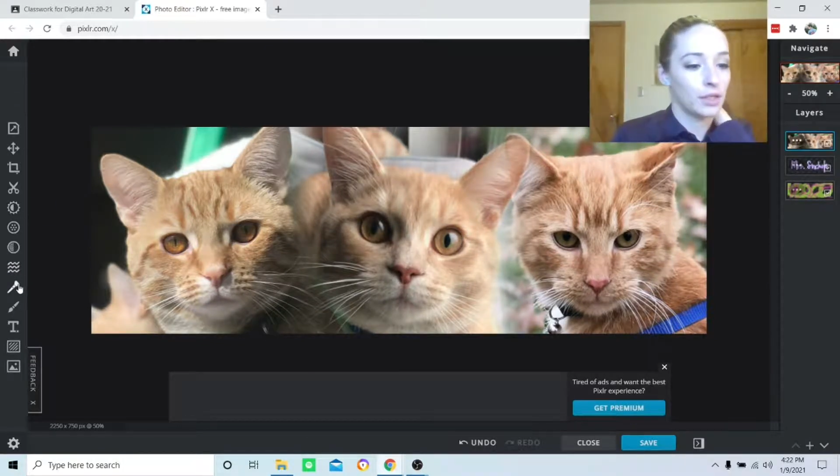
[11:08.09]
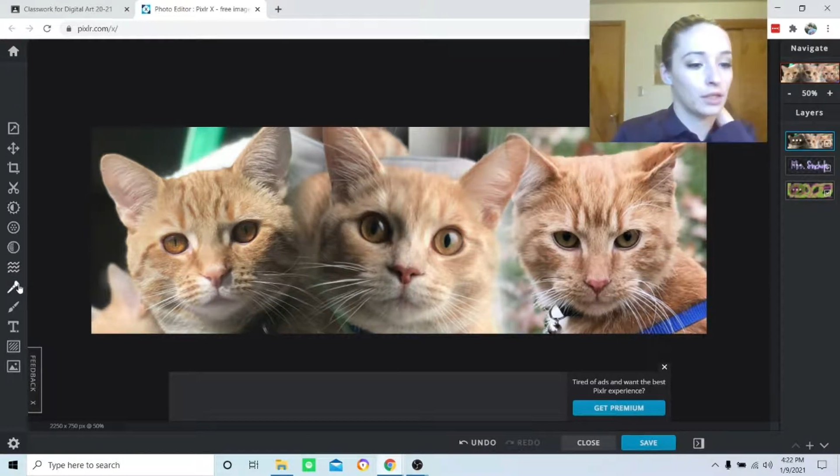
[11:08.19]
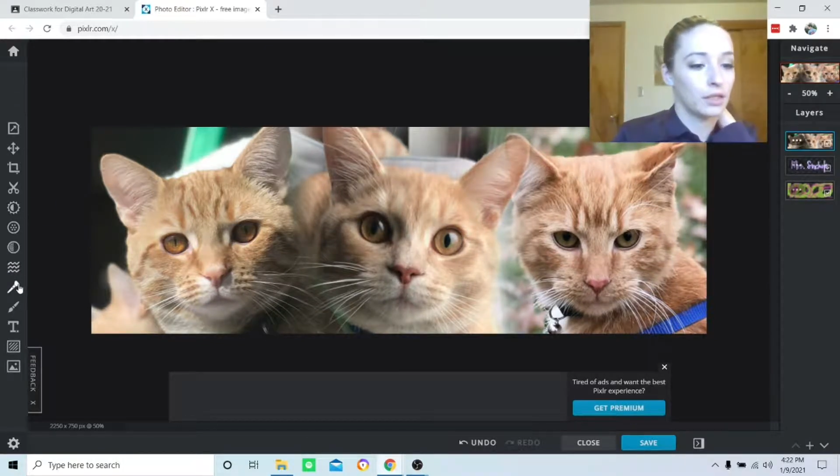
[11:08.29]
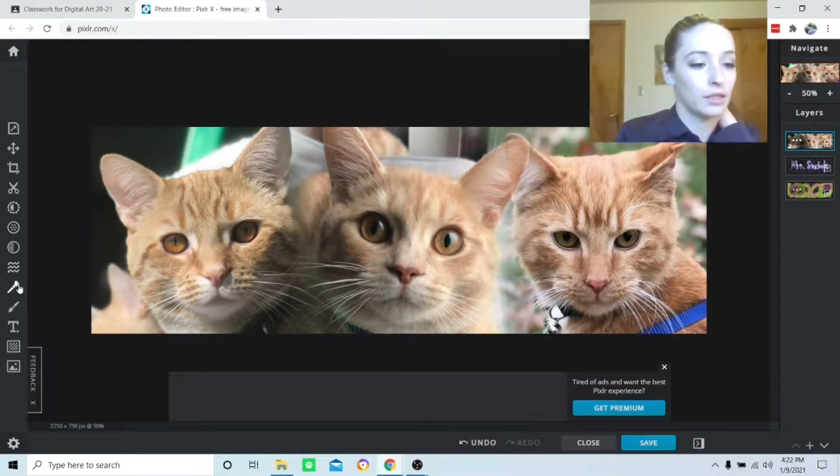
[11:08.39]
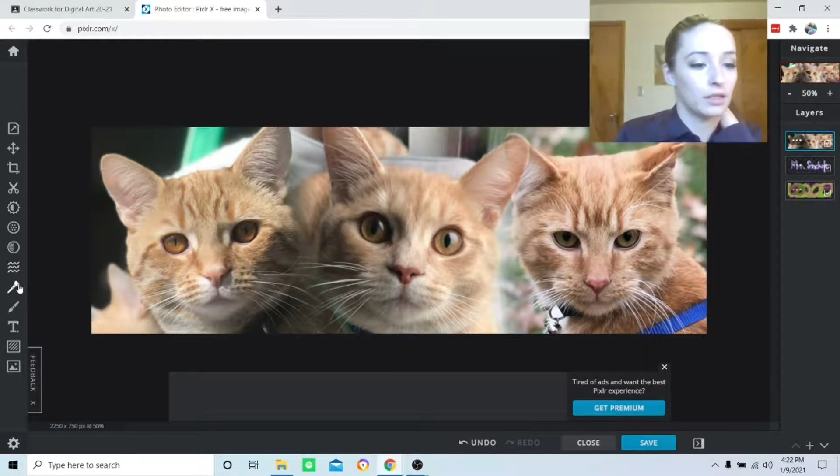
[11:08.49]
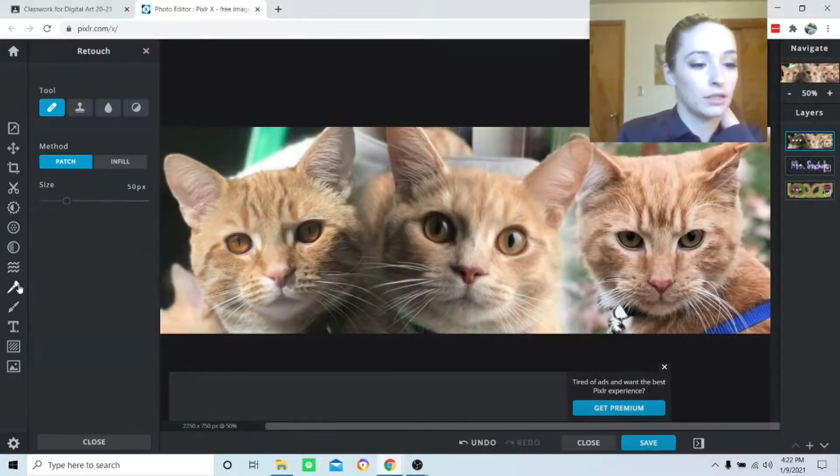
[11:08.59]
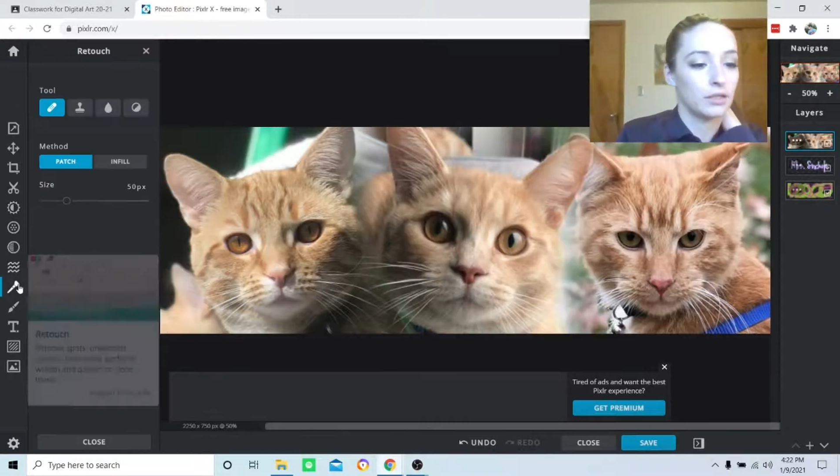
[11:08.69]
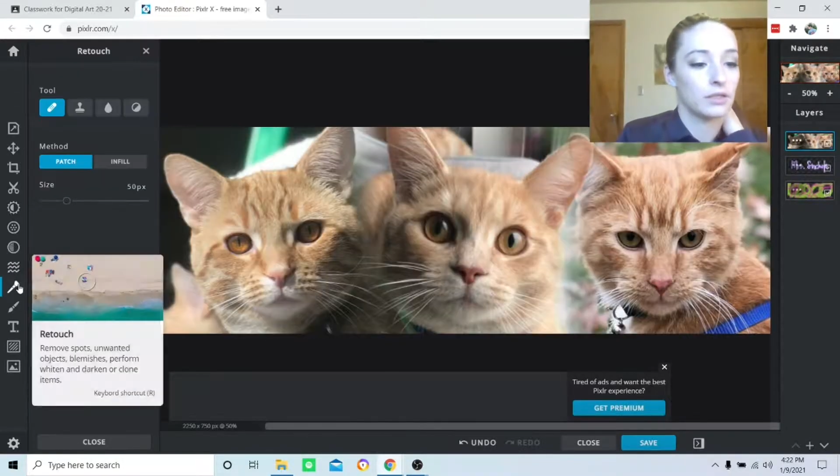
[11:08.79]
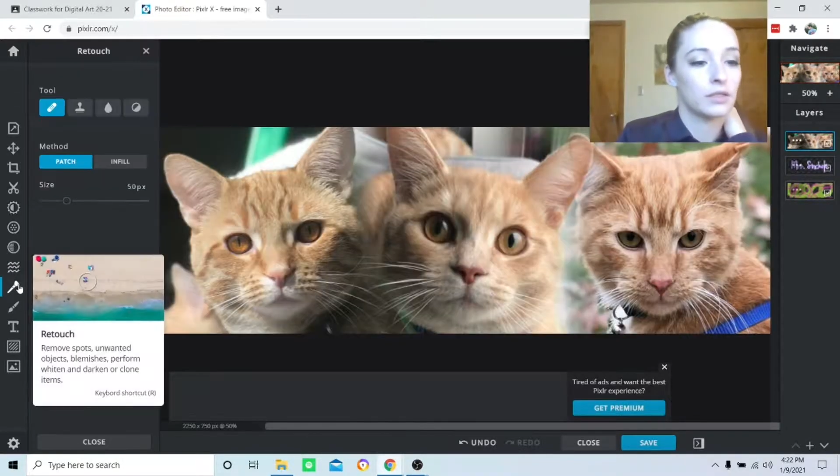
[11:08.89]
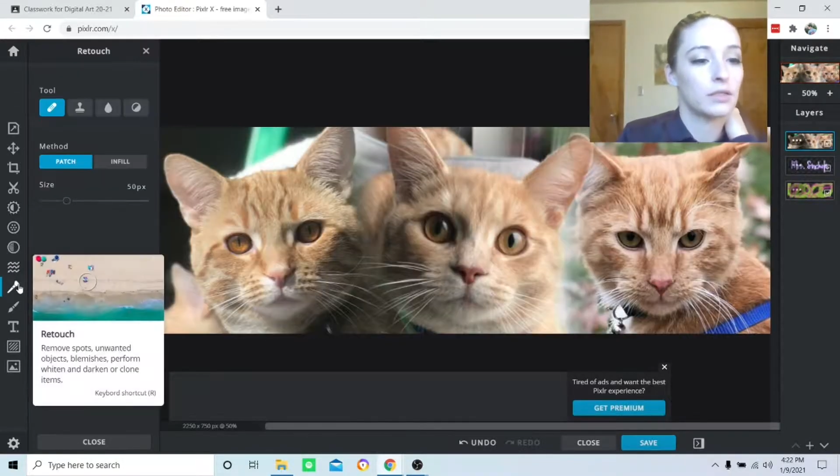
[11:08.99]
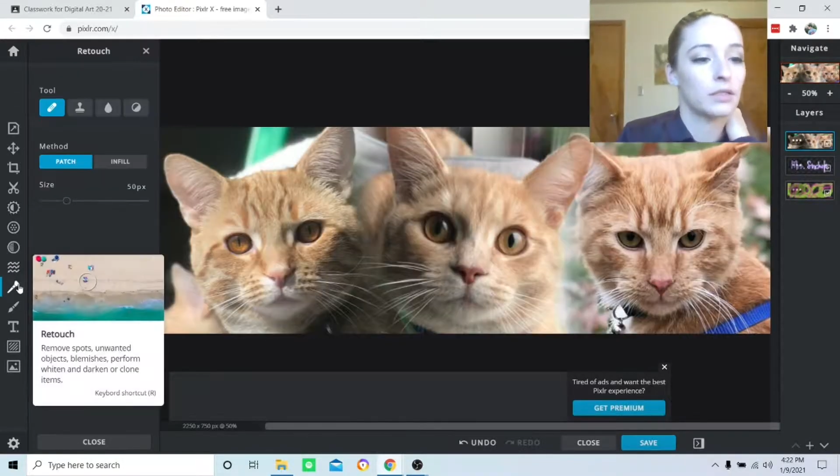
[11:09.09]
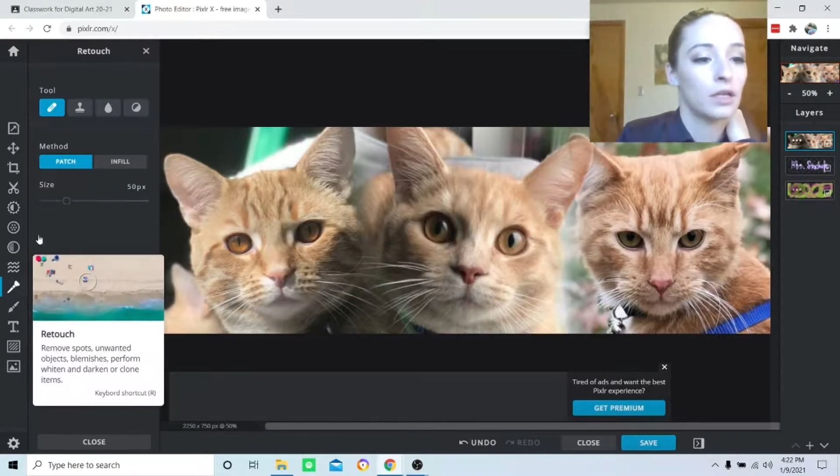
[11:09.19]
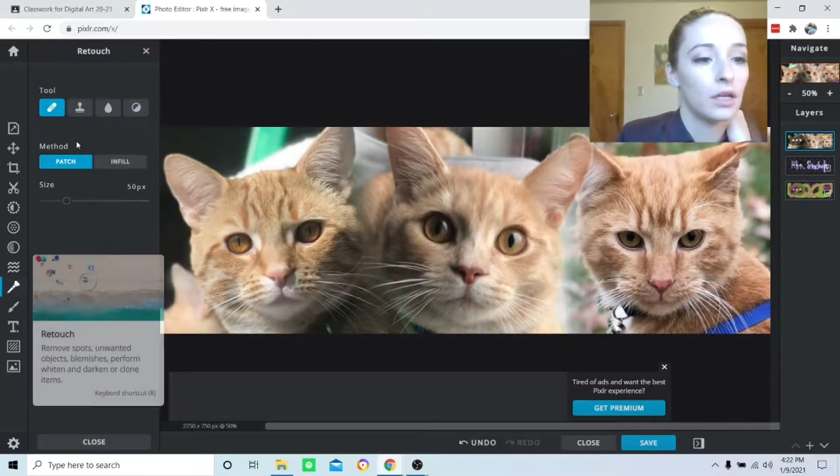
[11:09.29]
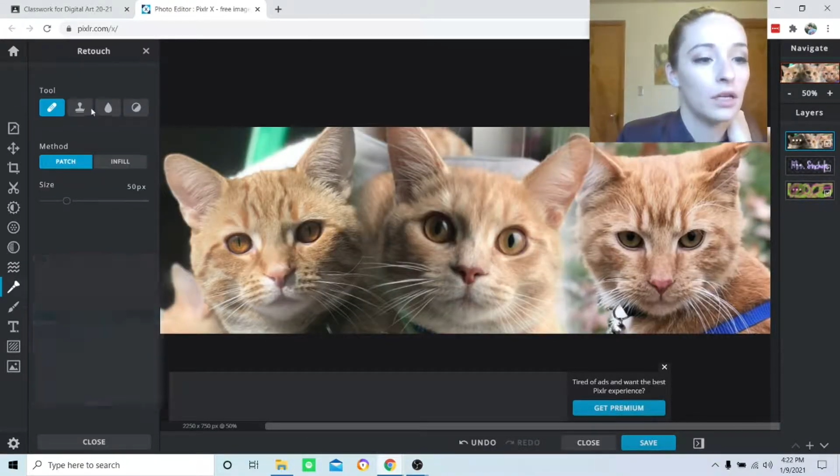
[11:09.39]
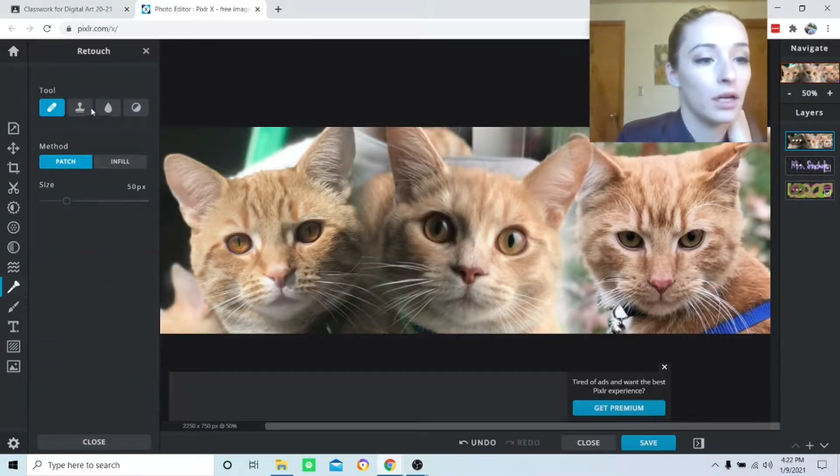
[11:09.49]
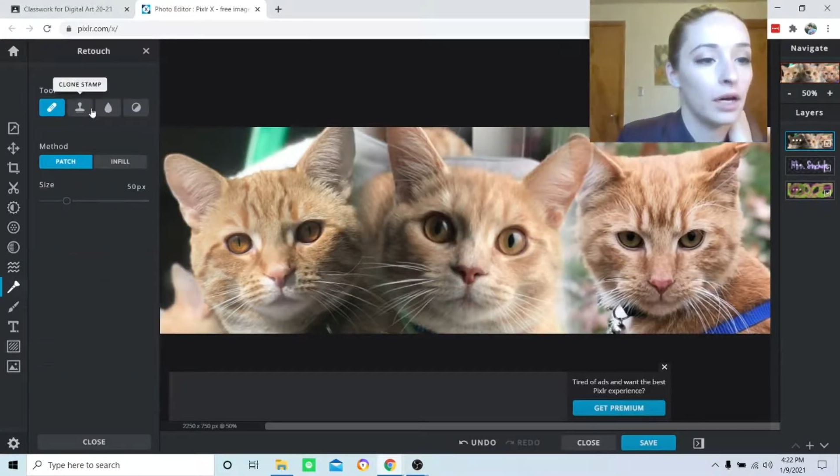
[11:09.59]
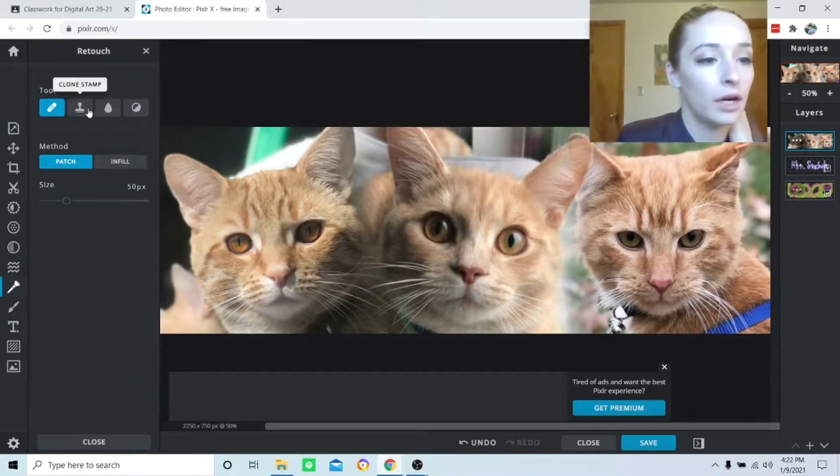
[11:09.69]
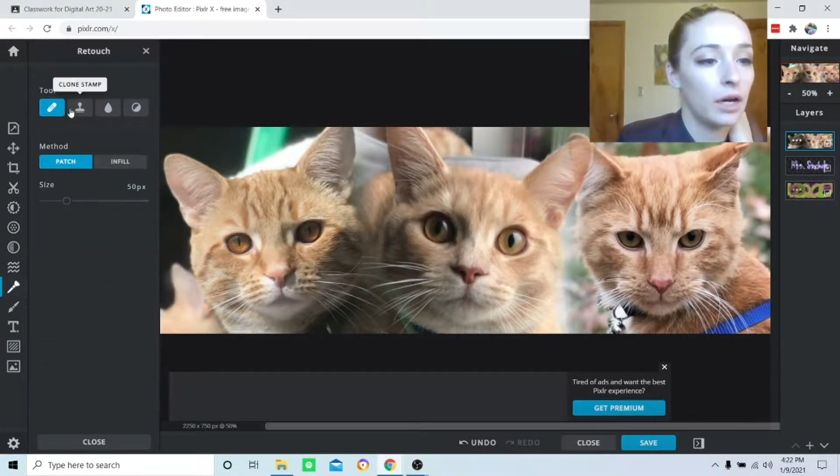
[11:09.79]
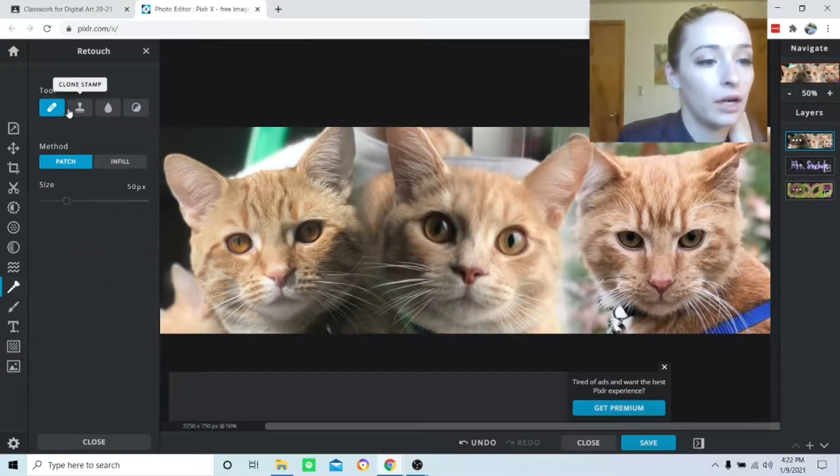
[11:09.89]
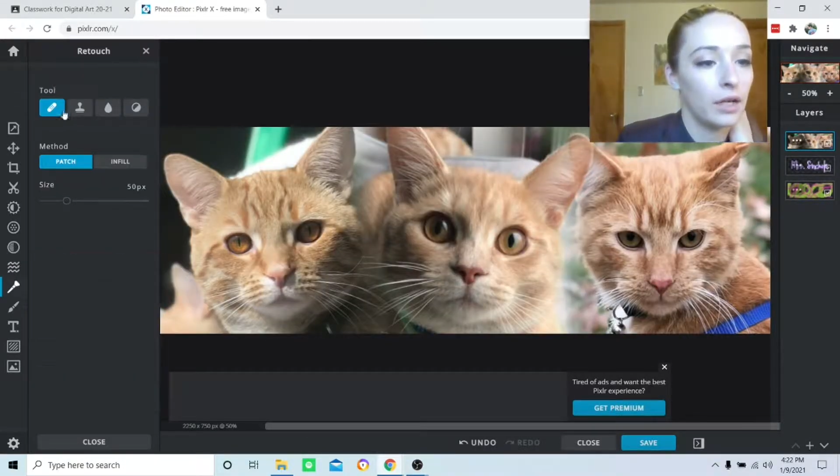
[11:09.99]
is
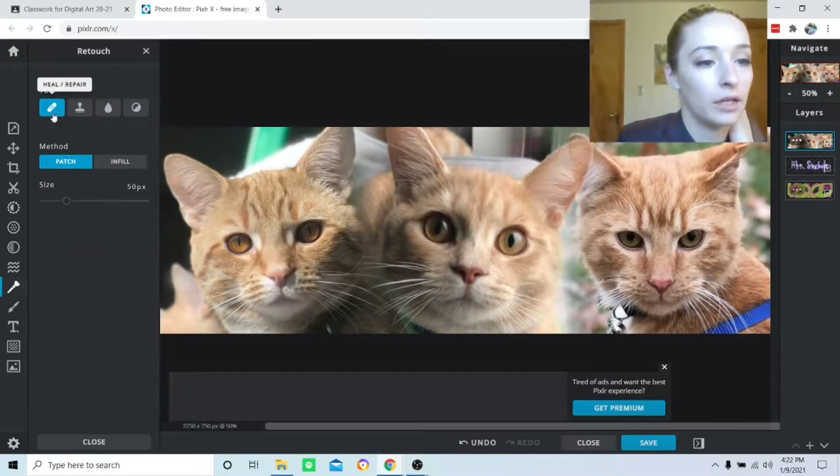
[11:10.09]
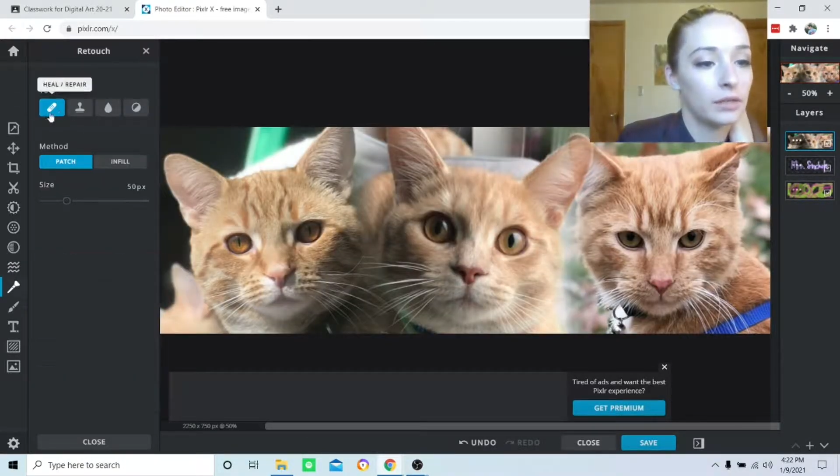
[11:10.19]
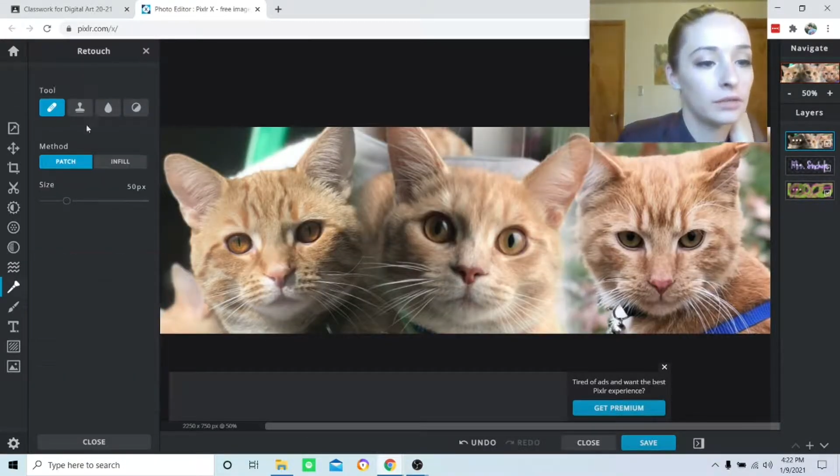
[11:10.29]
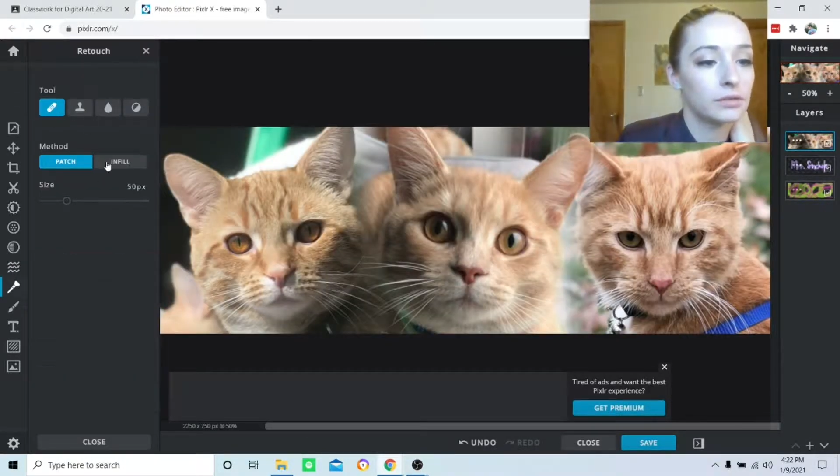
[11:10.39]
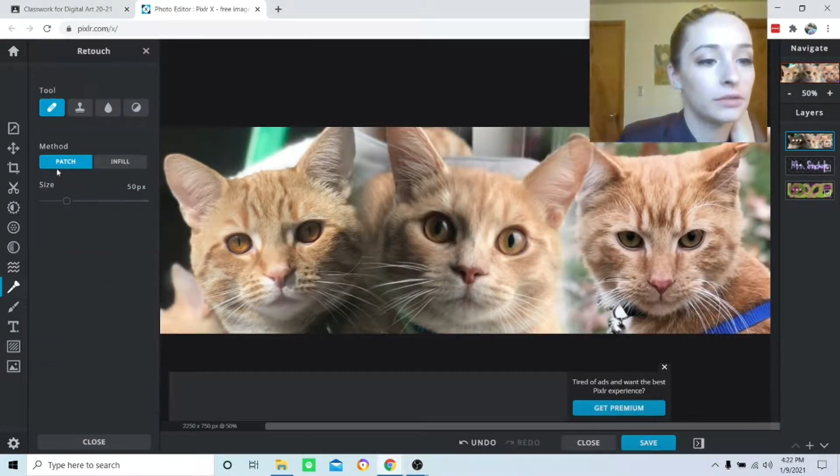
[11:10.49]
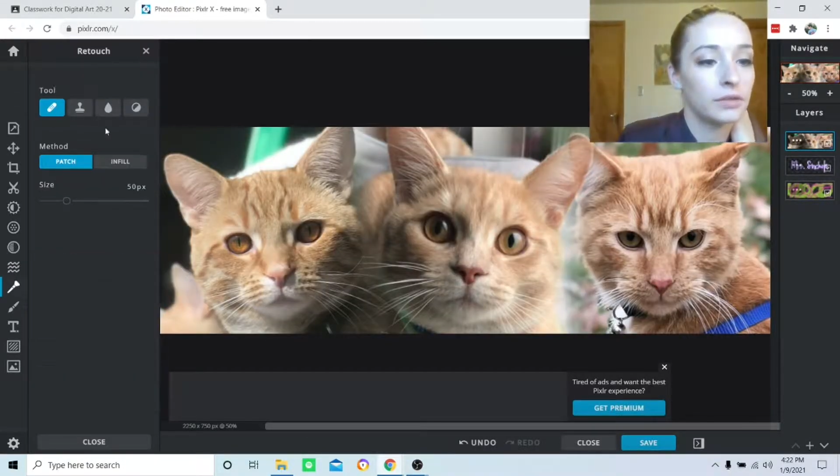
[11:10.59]
uh,